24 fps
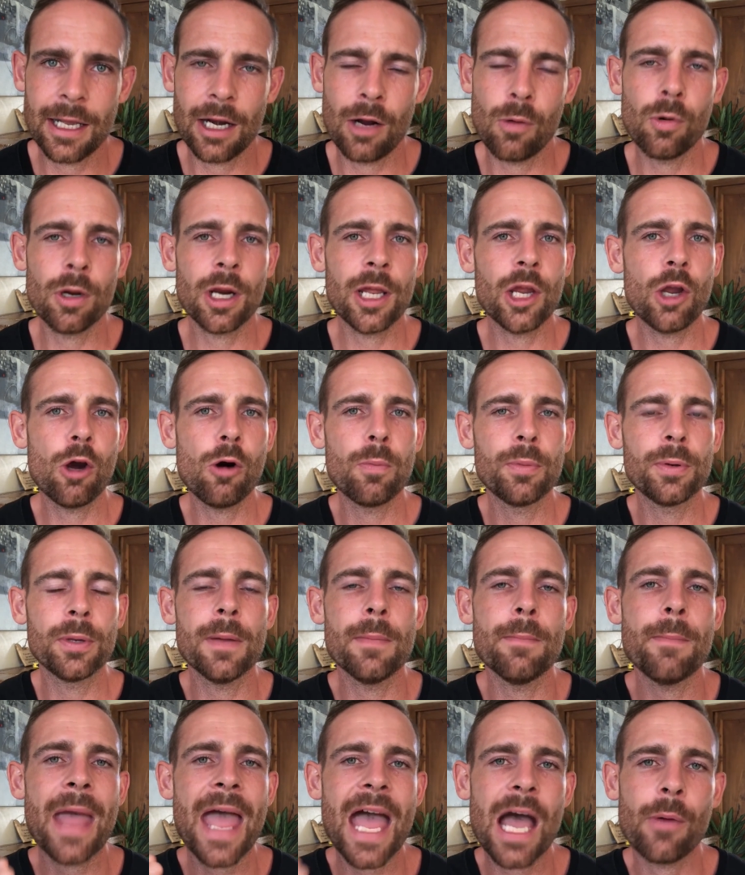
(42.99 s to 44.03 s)
And I want to help
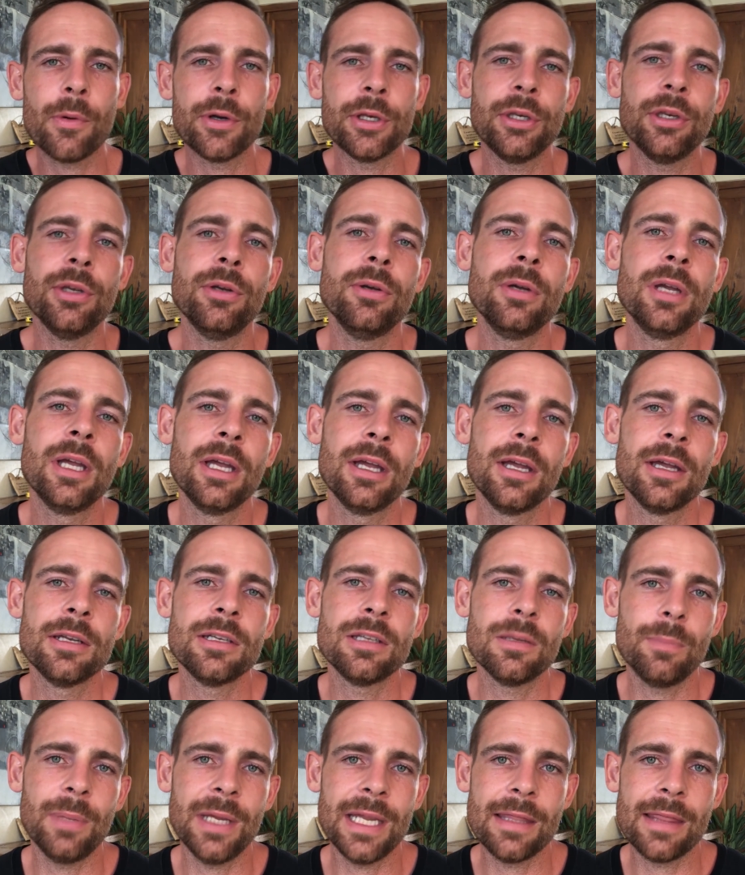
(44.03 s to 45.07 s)
empower you
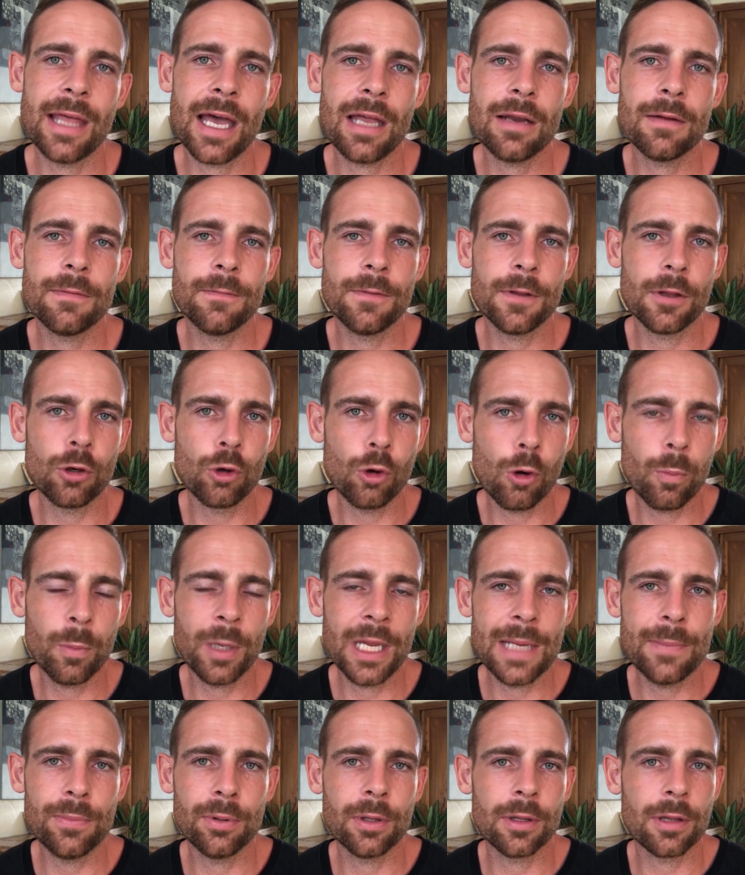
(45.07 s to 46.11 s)
to be that for your
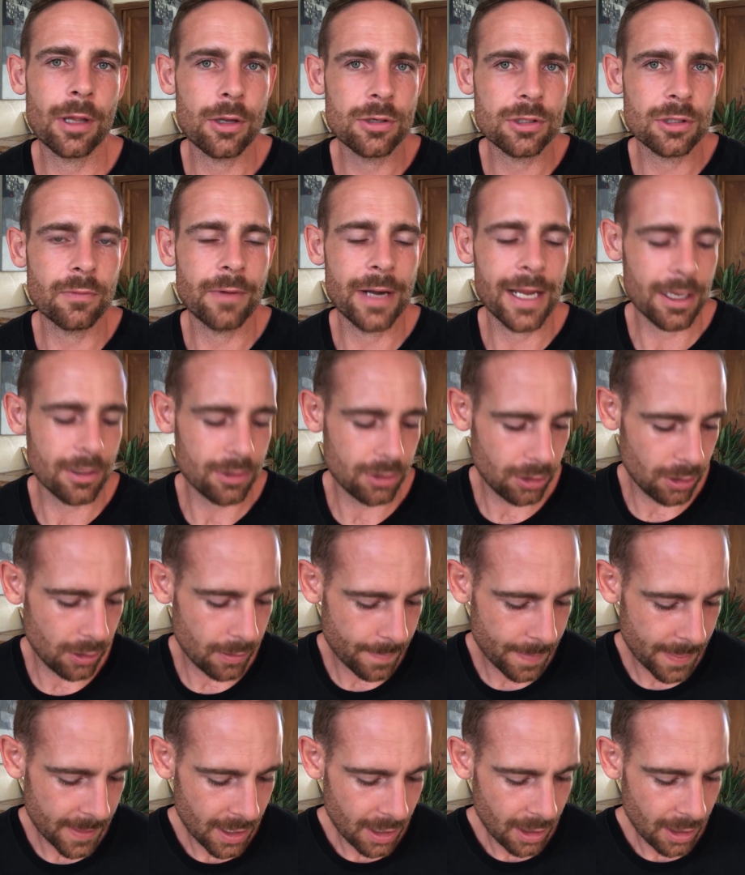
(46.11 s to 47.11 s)
people and those around you.